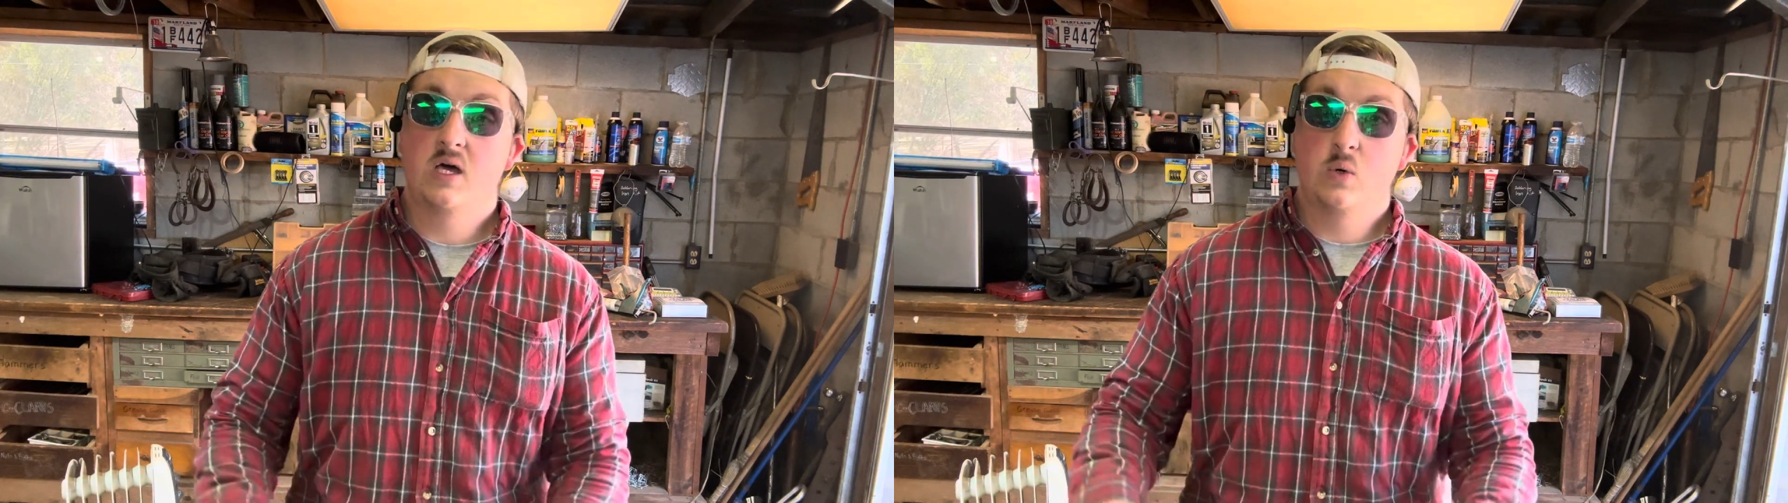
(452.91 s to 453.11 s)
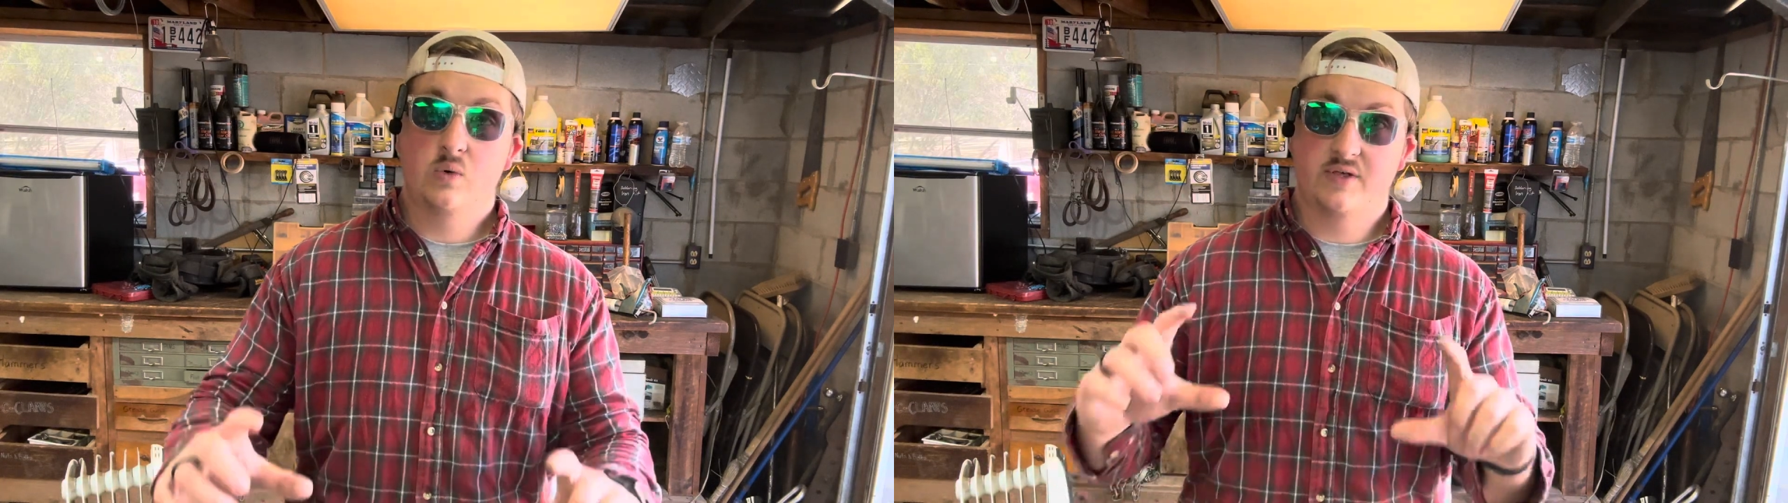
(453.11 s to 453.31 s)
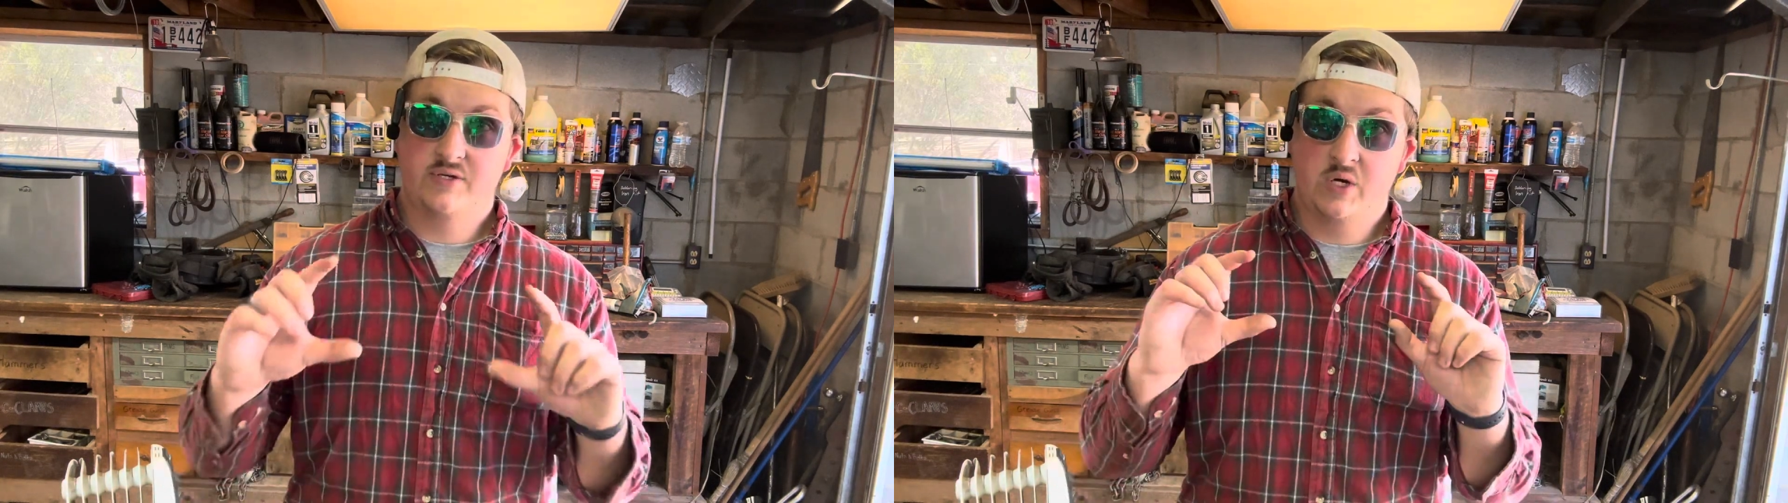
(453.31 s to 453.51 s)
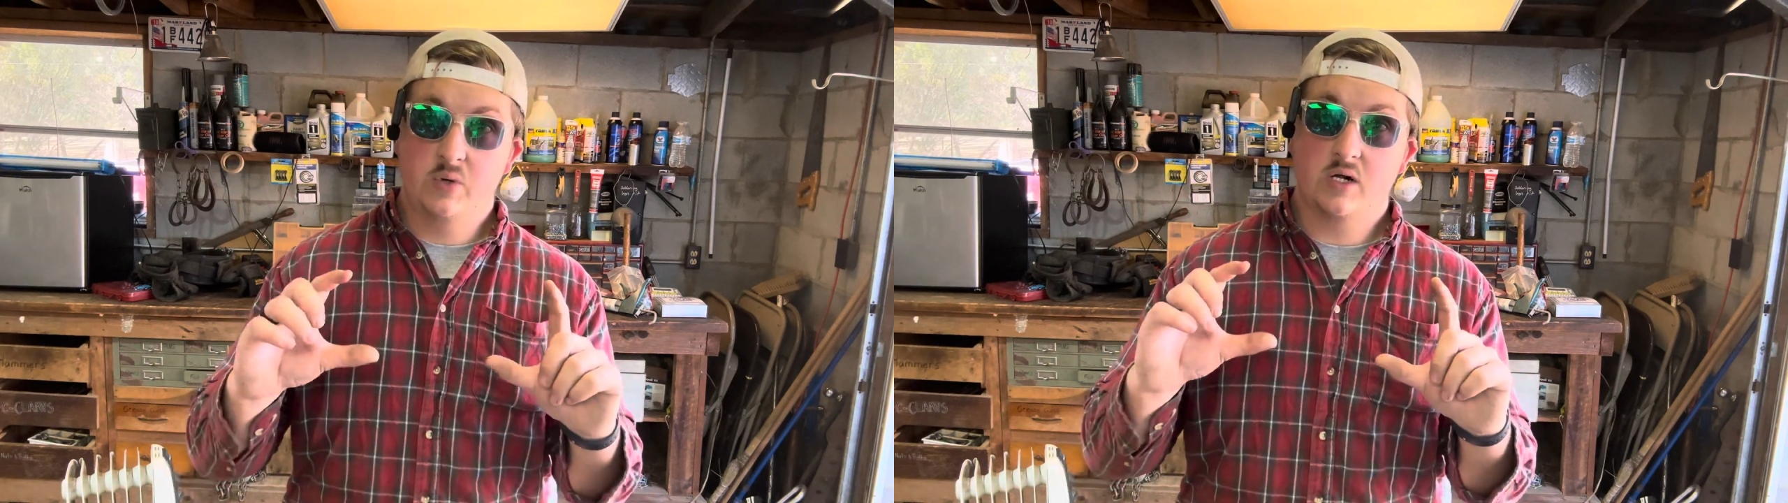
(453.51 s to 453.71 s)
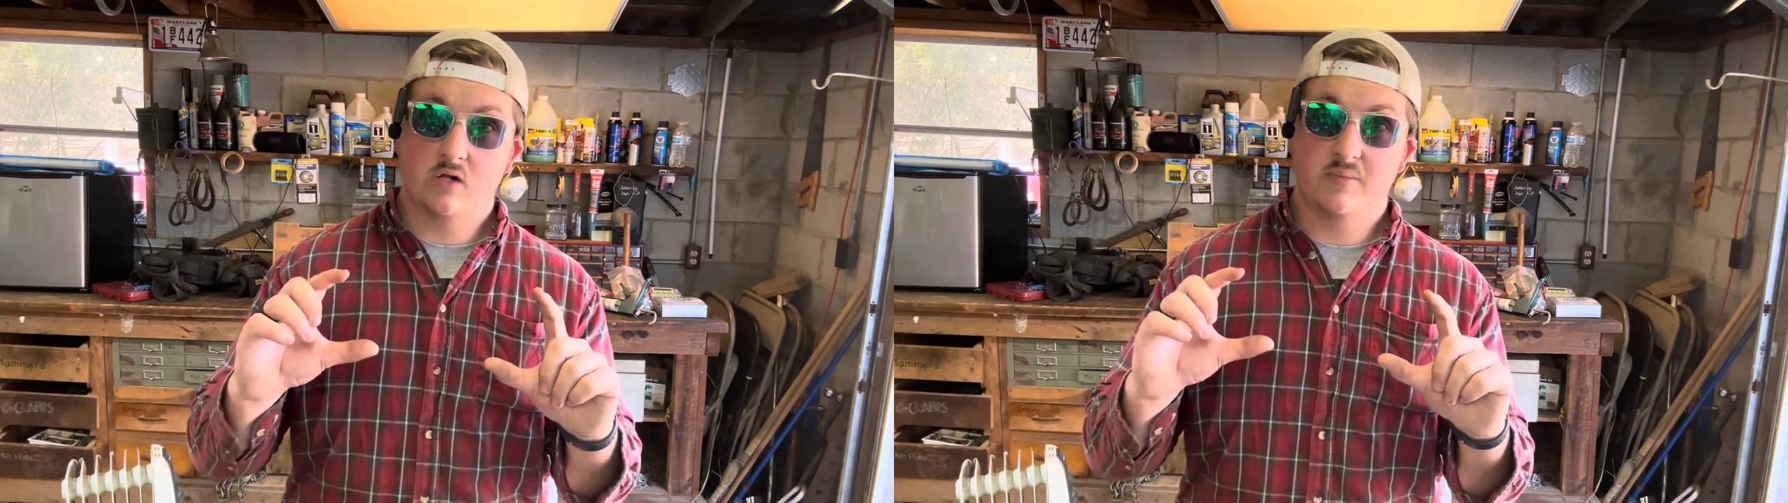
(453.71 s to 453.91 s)
with a
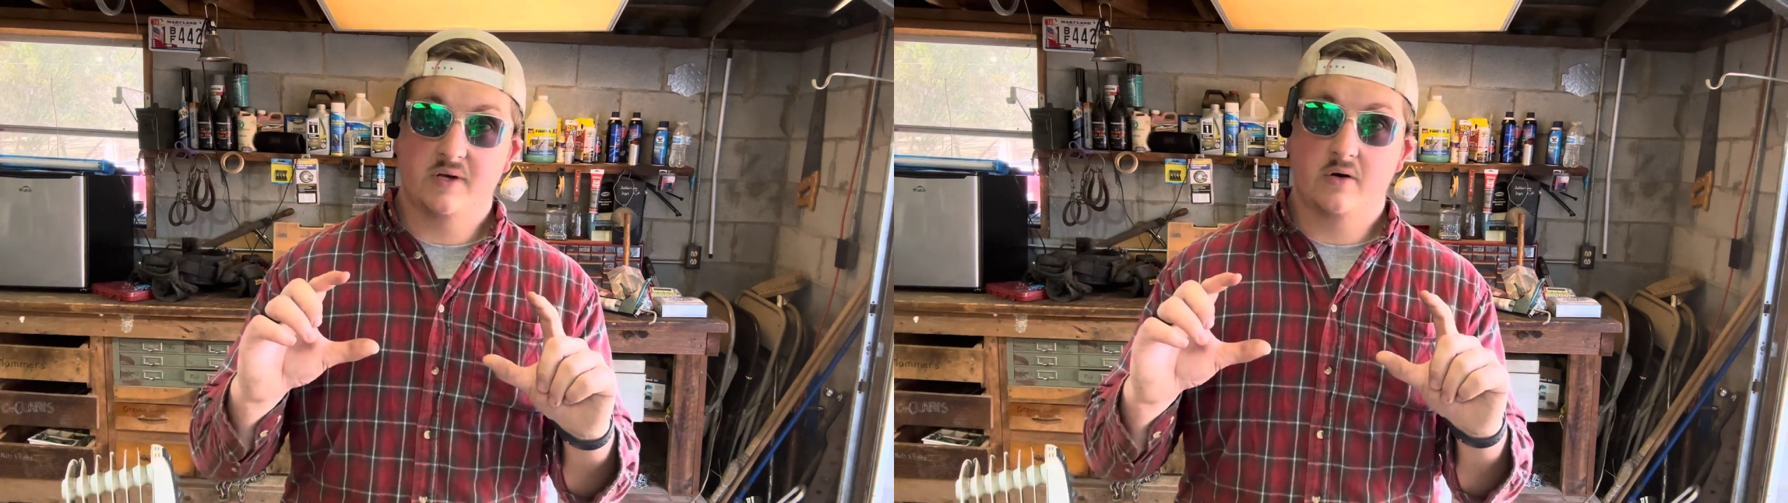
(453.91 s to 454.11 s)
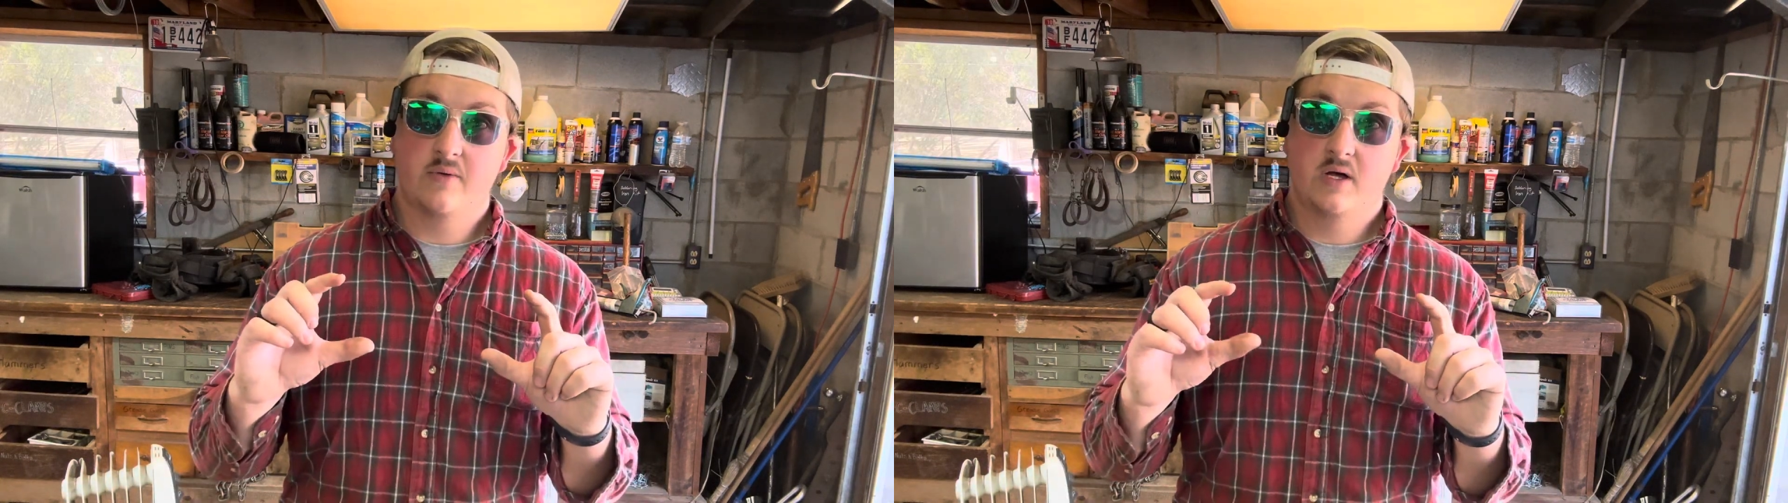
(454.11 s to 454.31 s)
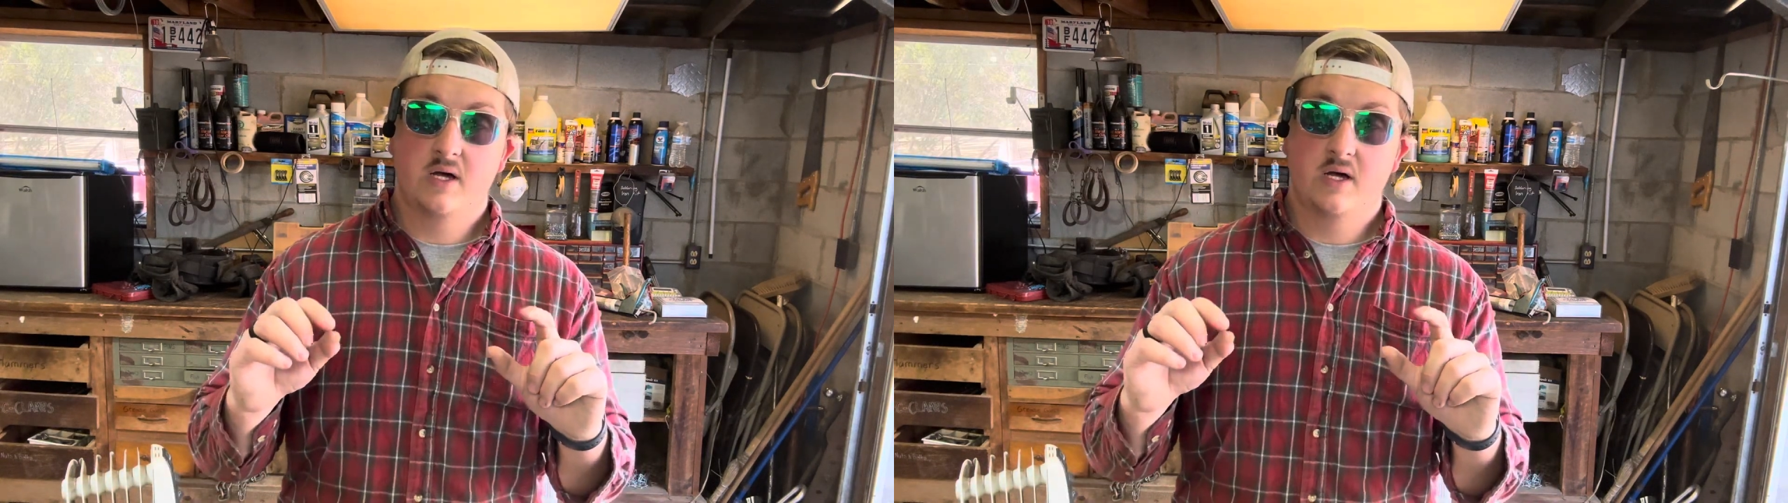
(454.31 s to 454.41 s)
$2 bill.